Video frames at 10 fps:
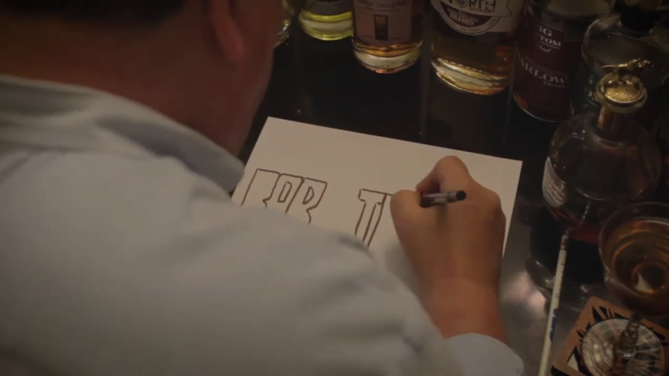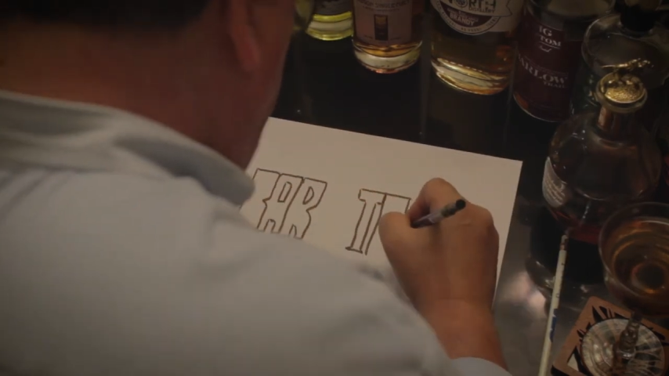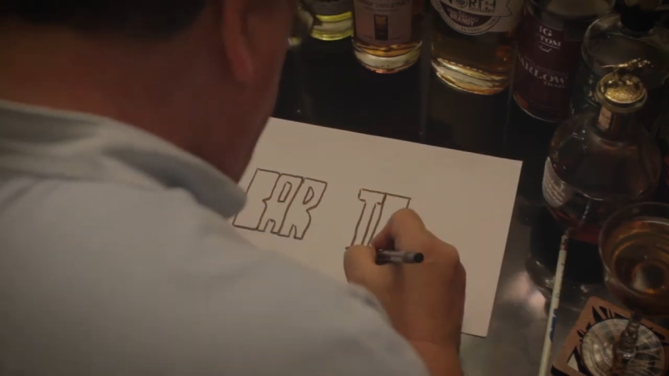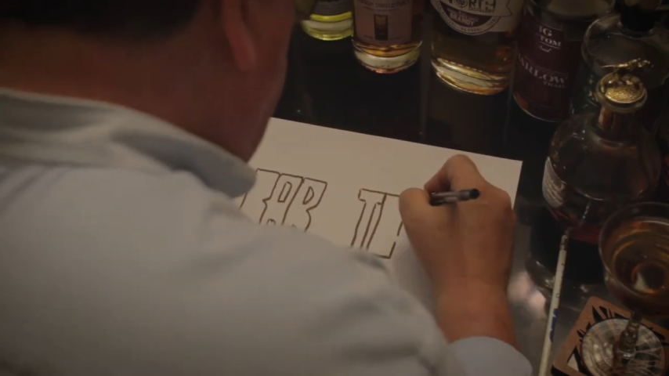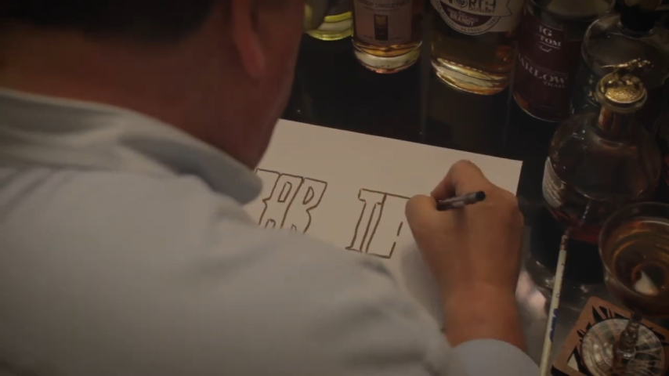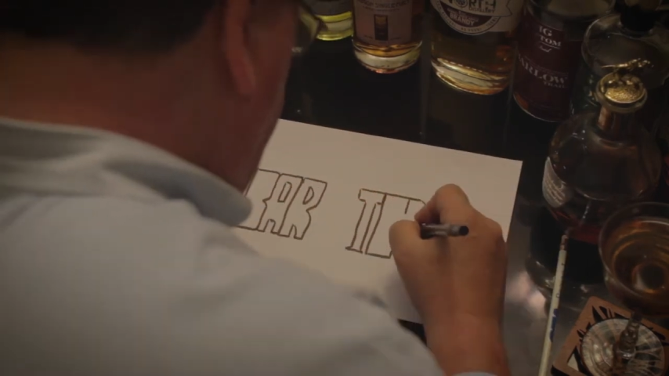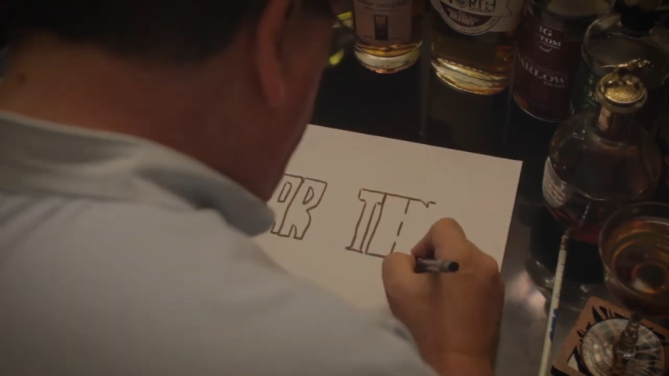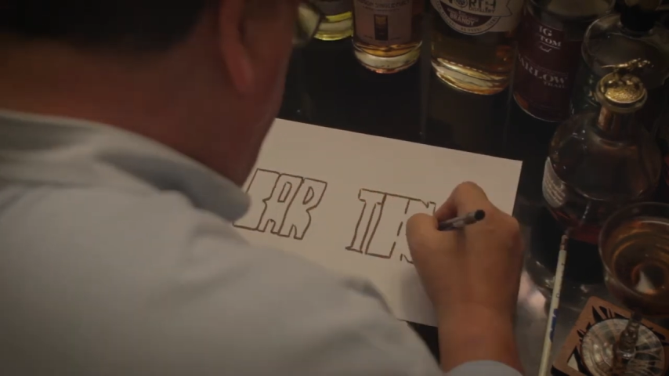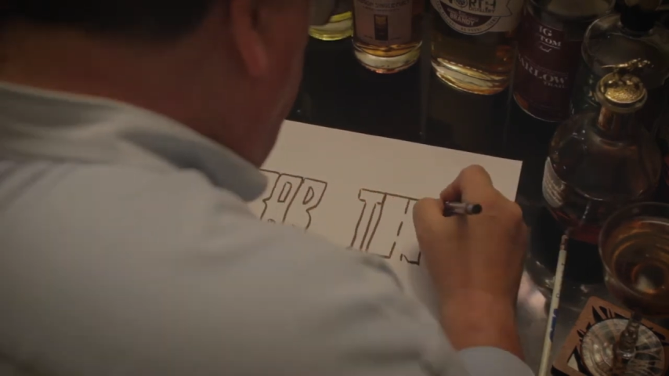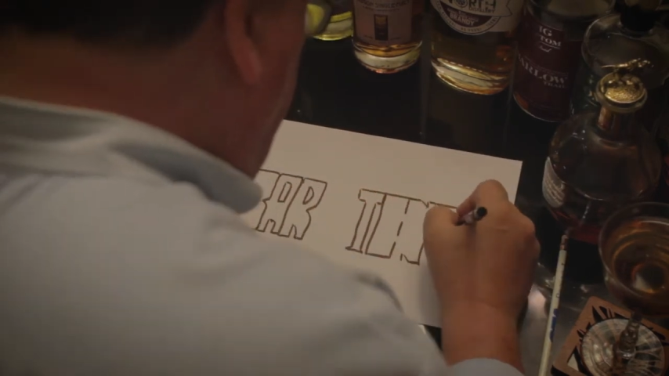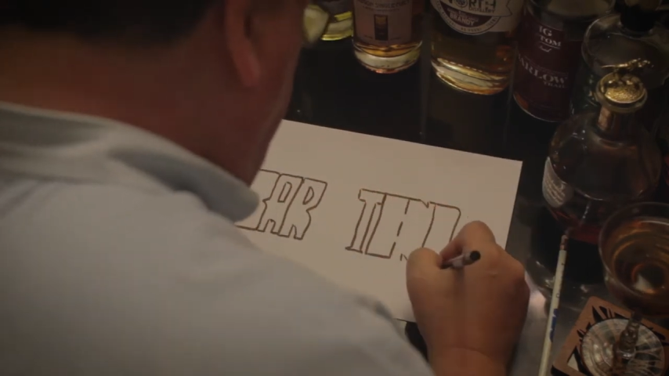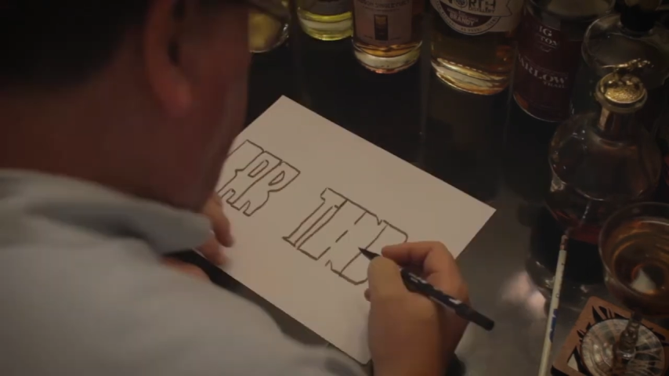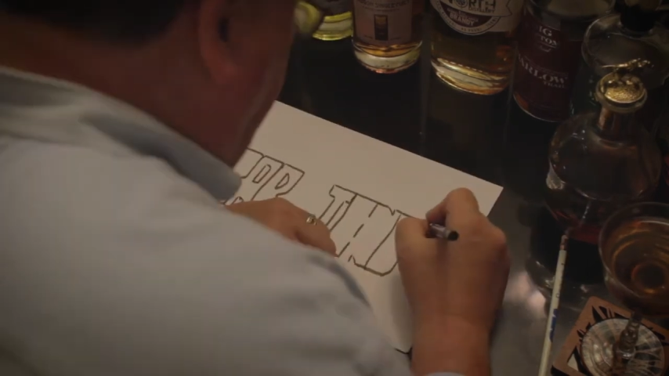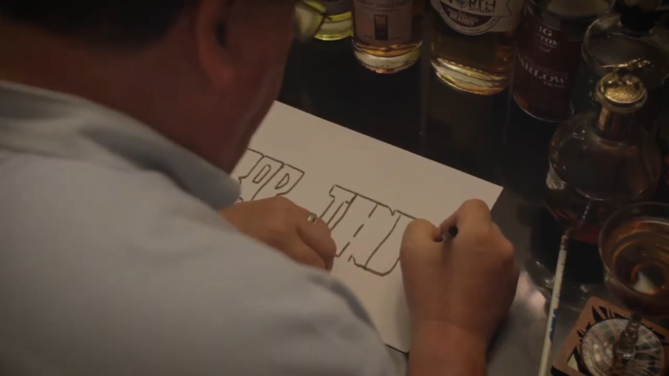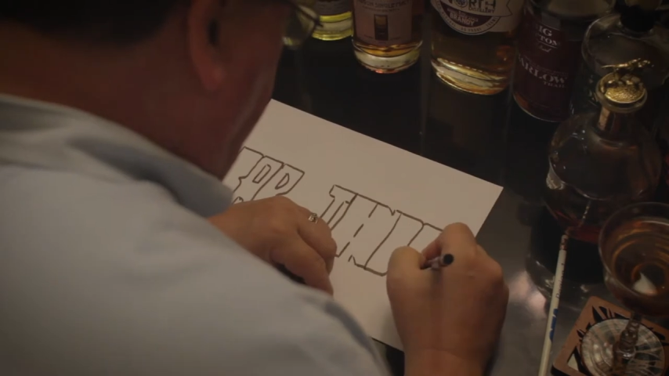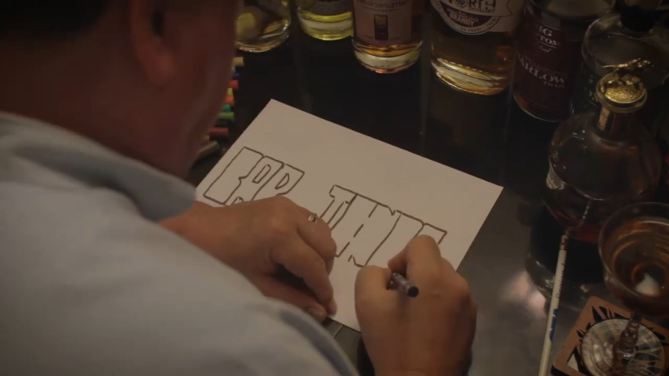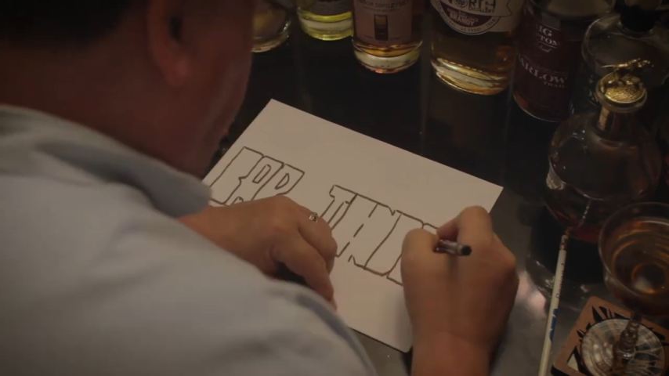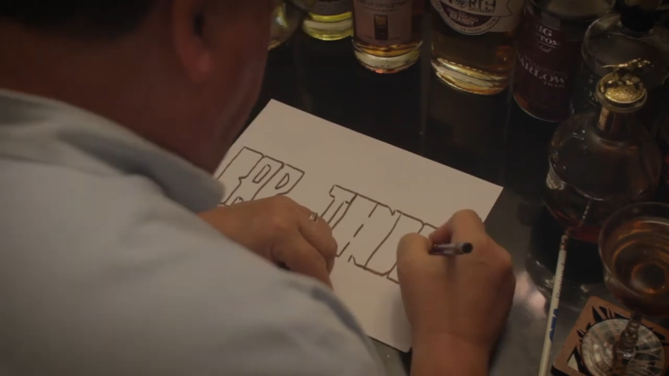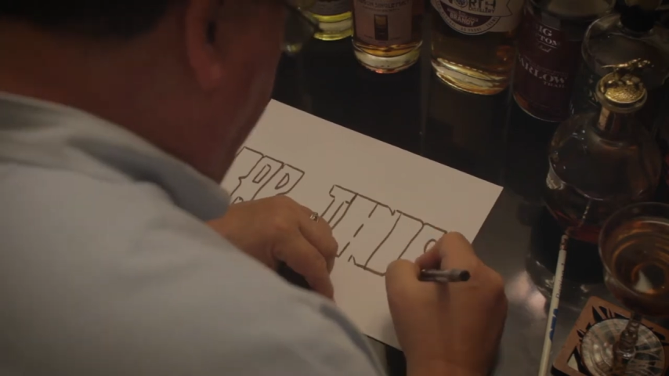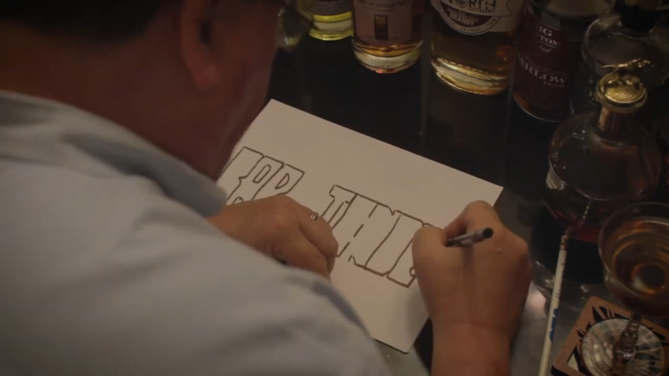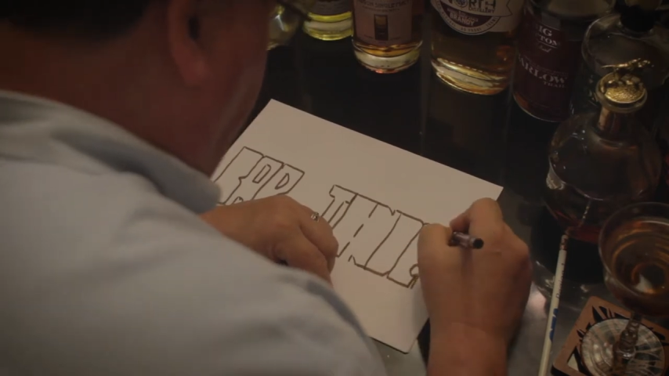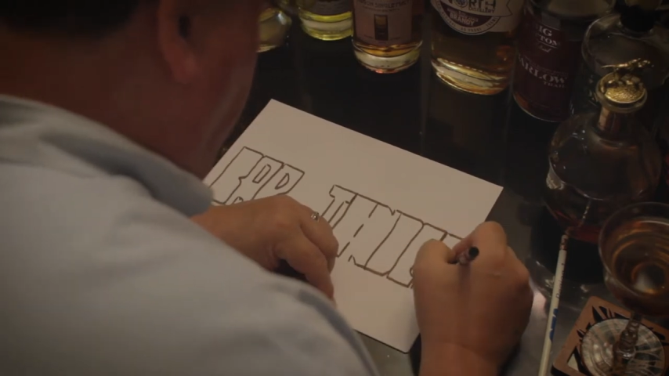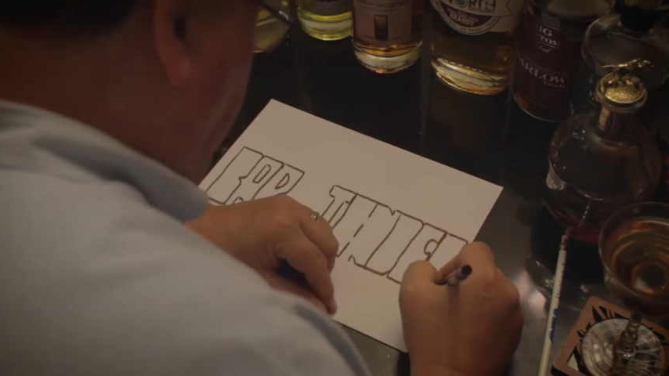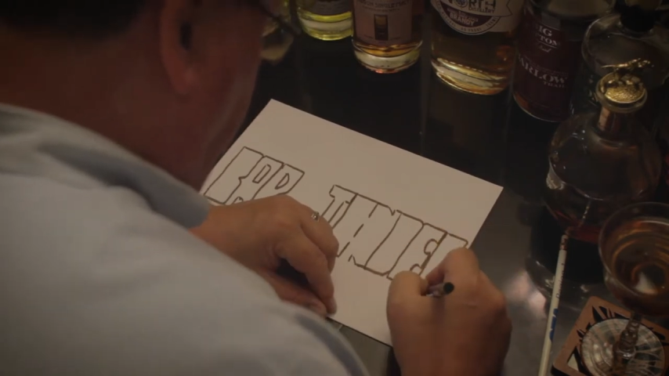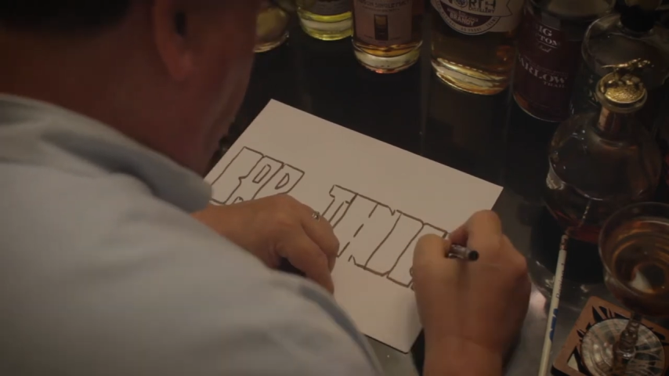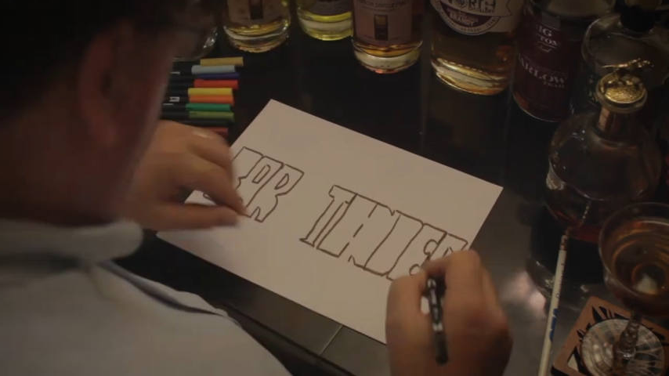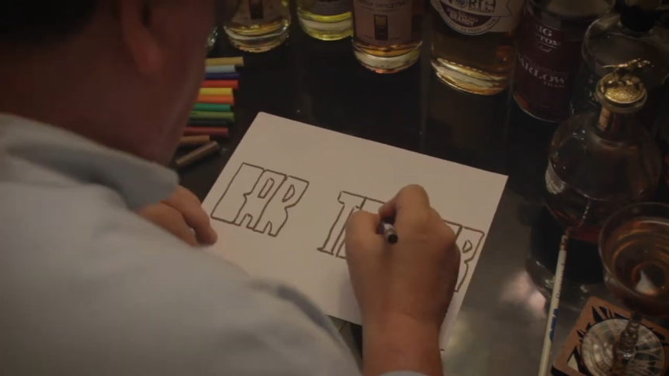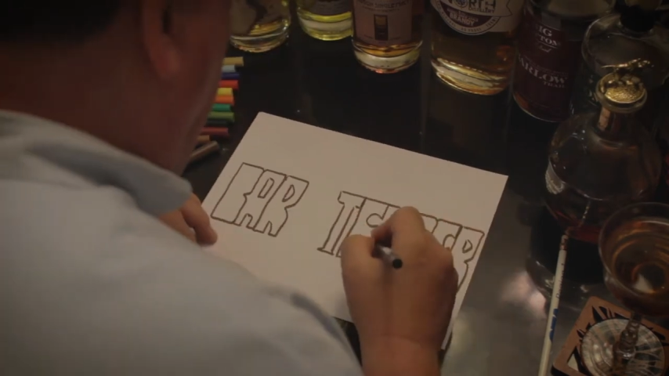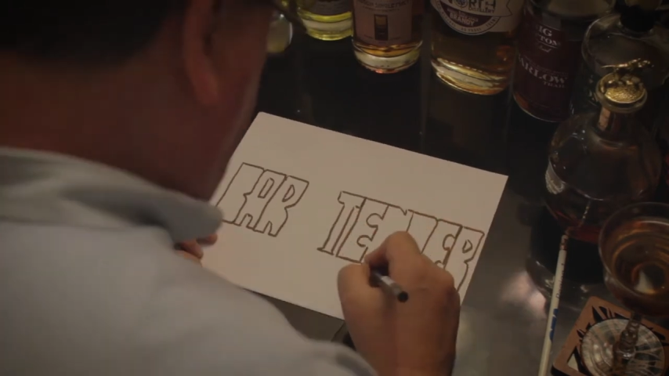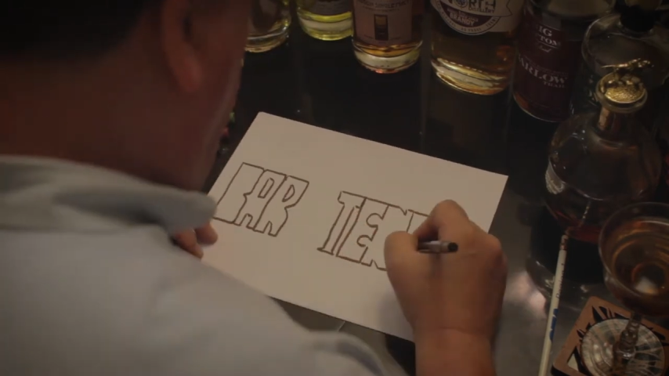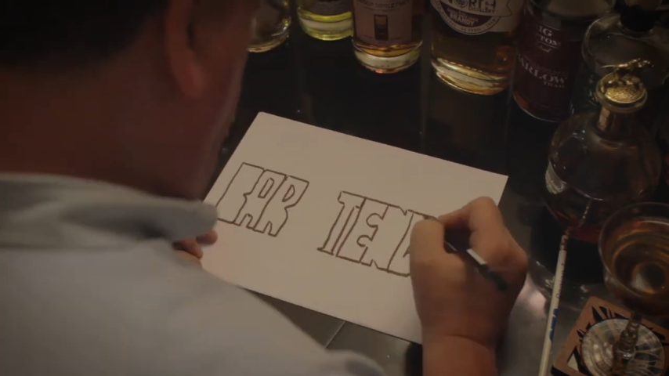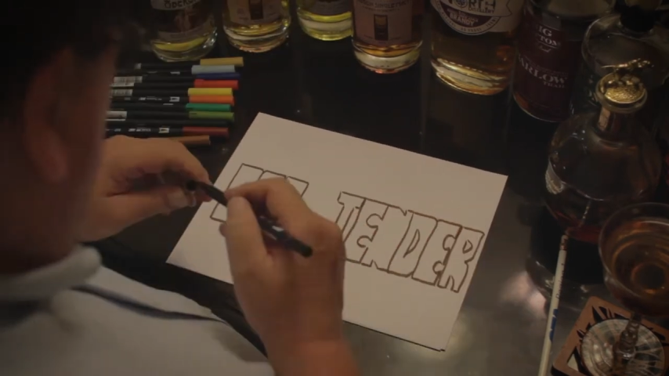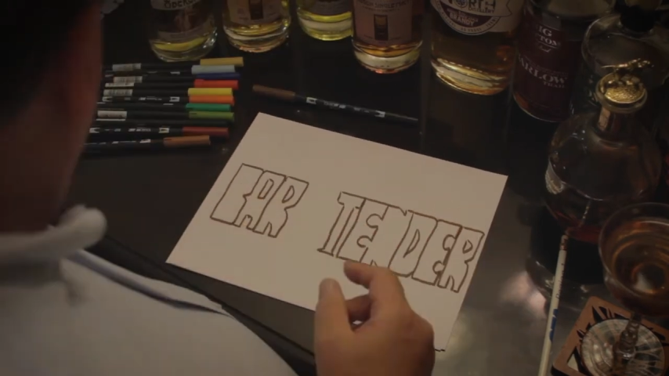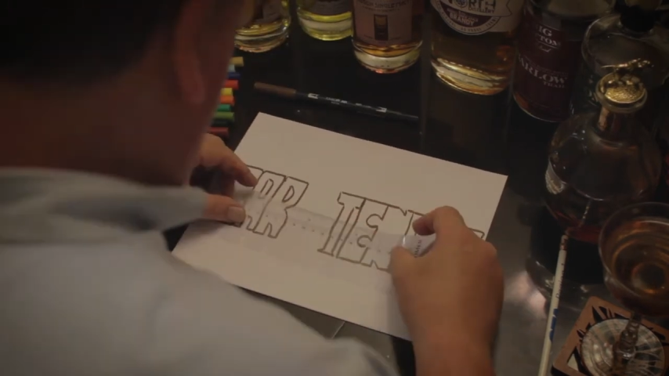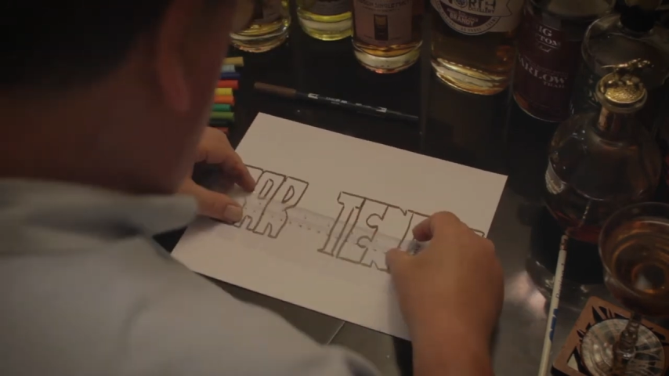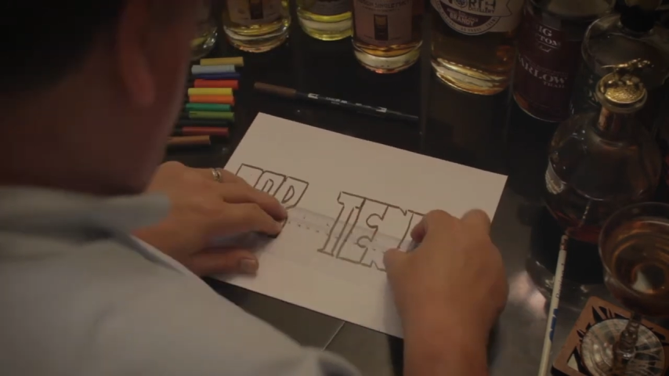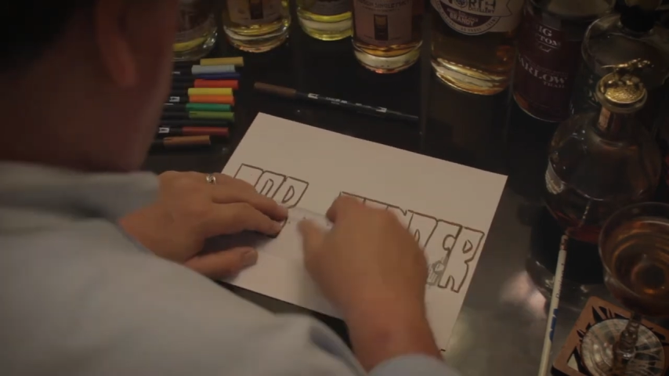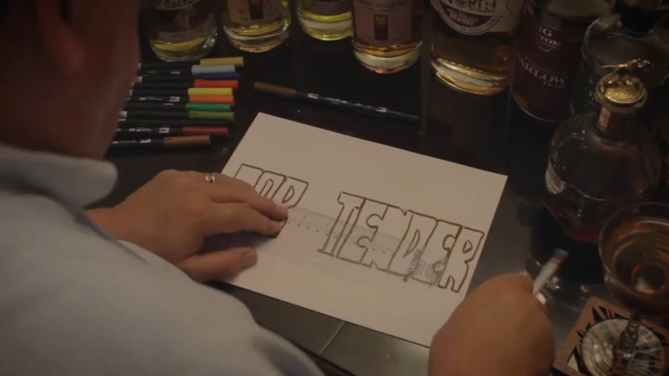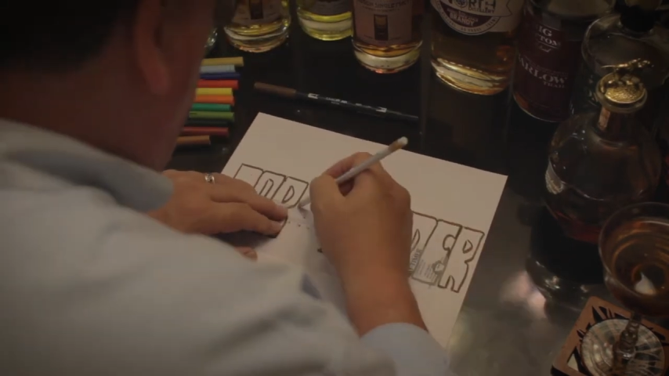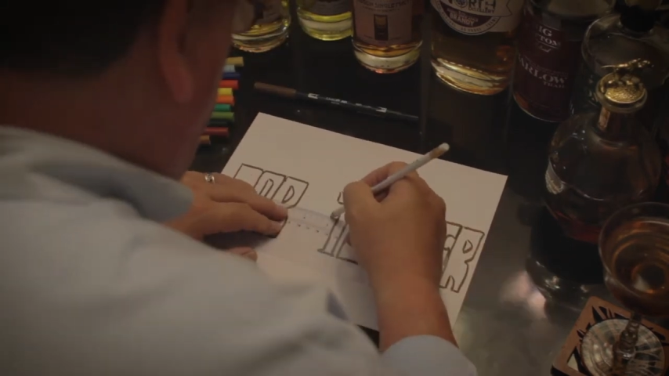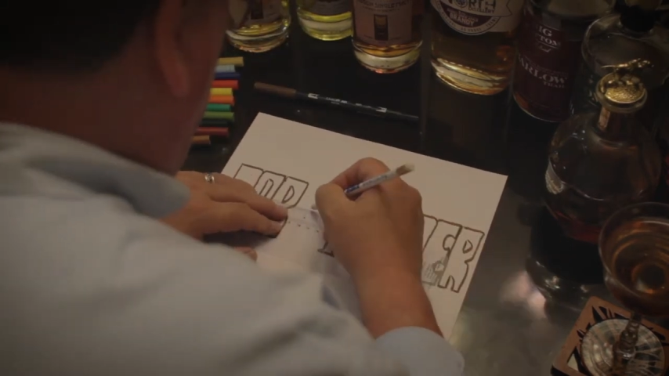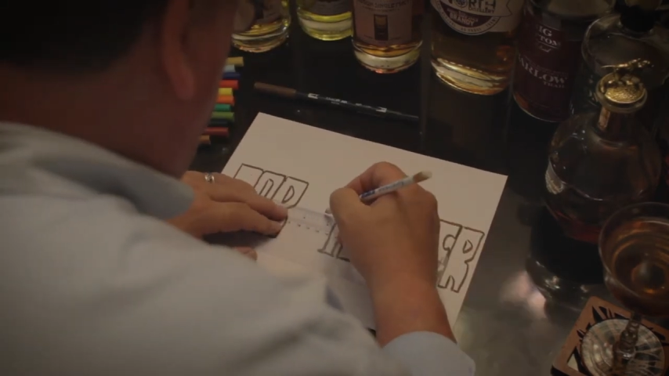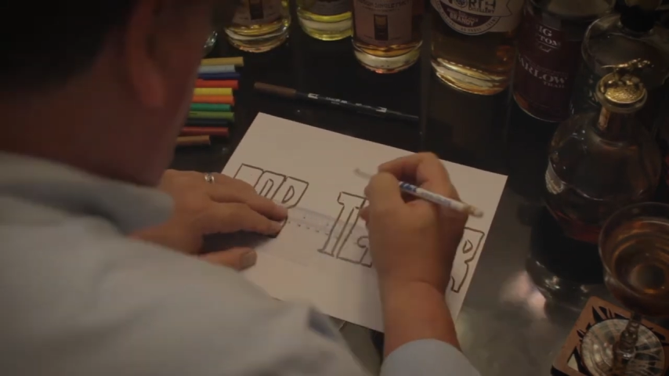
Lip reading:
(no speaker visible)